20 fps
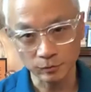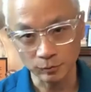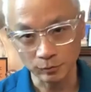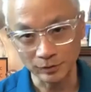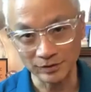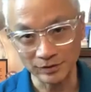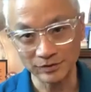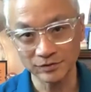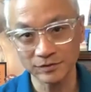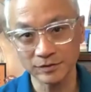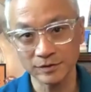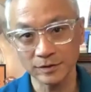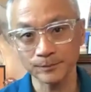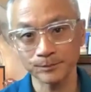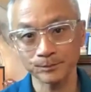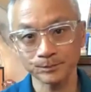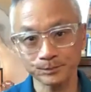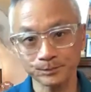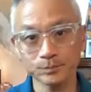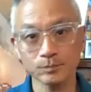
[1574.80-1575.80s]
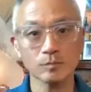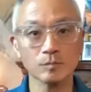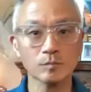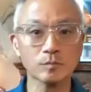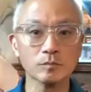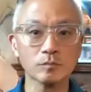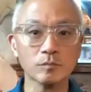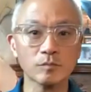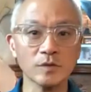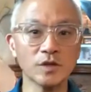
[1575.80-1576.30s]
risk
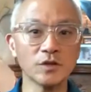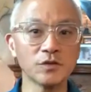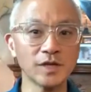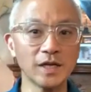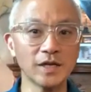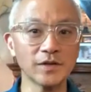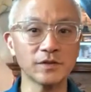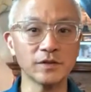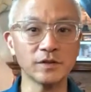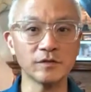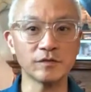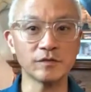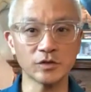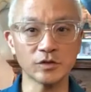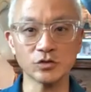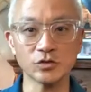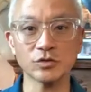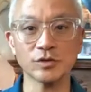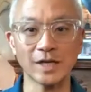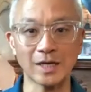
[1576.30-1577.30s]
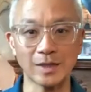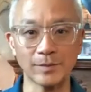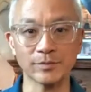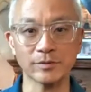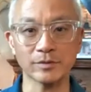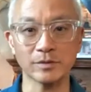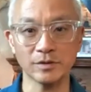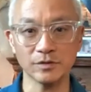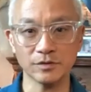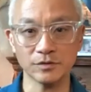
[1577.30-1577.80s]
is that the venture
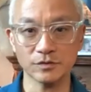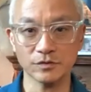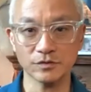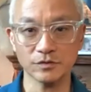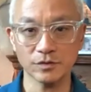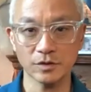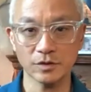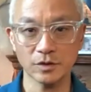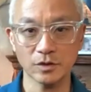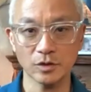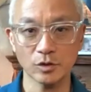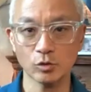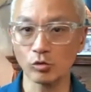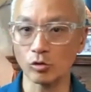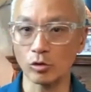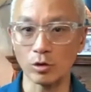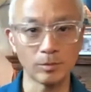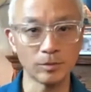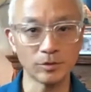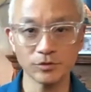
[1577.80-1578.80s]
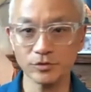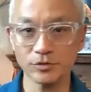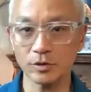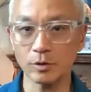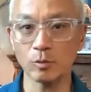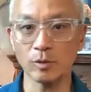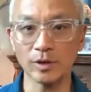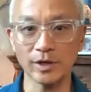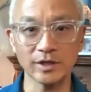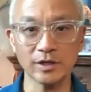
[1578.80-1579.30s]
capitalists, who are almost all
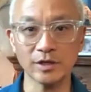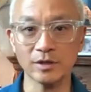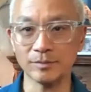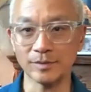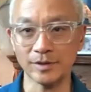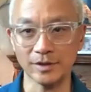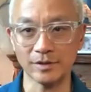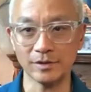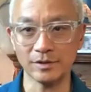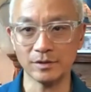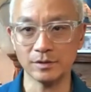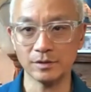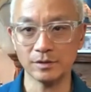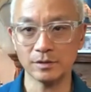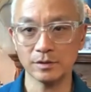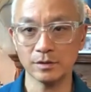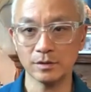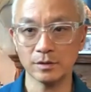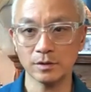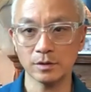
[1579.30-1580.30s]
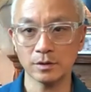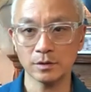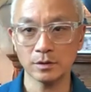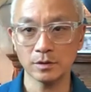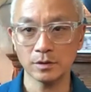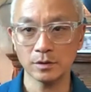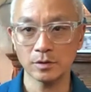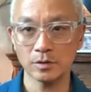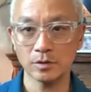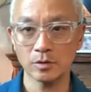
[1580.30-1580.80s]
white and male,
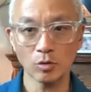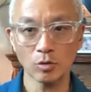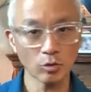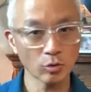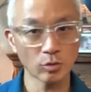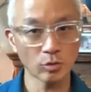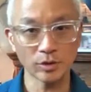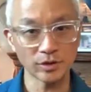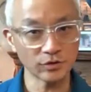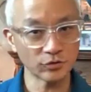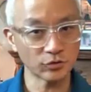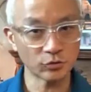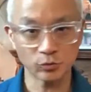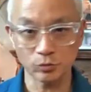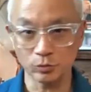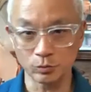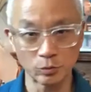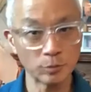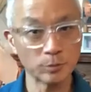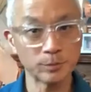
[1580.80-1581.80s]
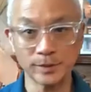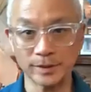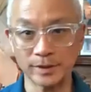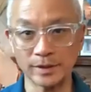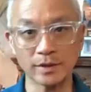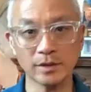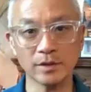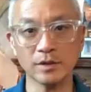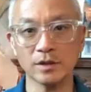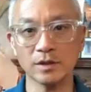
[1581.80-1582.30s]
are going to swoop
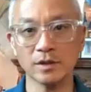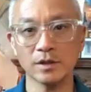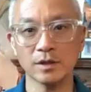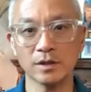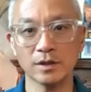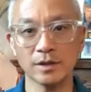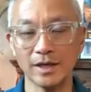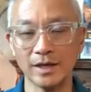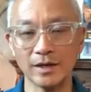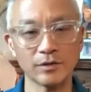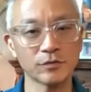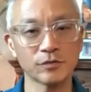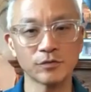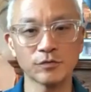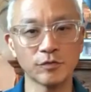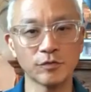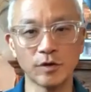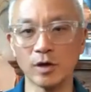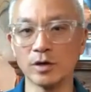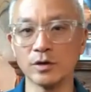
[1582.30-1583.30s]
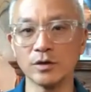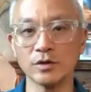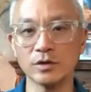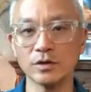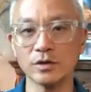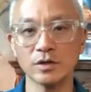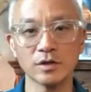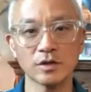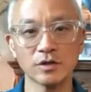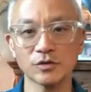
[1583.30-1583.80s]
in and fund
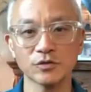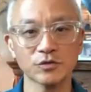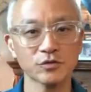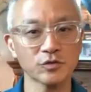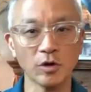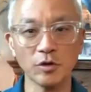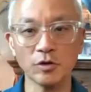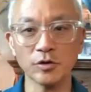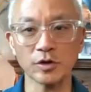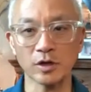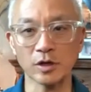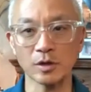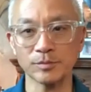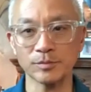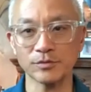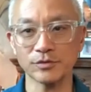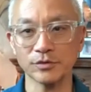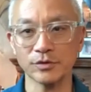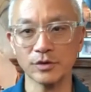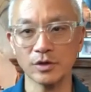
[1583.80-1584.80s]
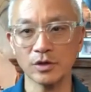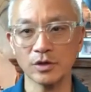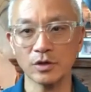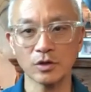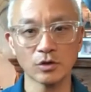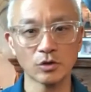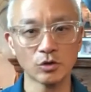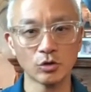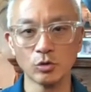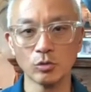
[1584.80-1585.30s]
startups
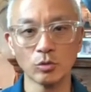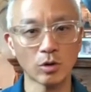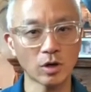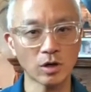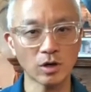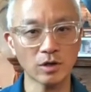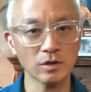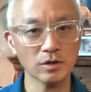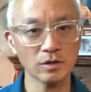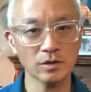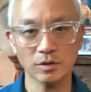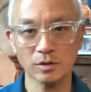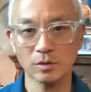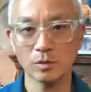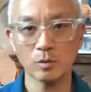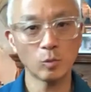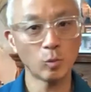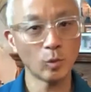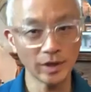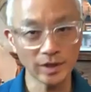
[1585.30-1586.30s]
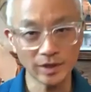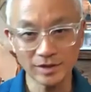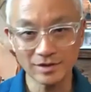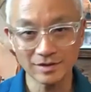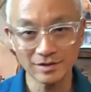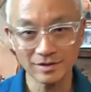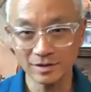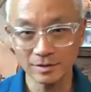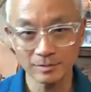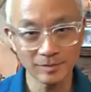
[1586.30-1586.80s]
who are white
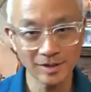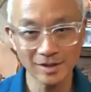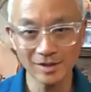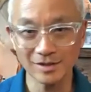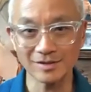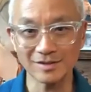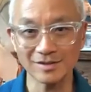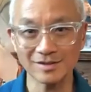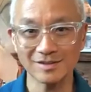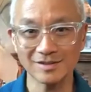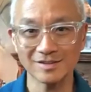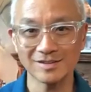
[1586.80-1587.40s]
and male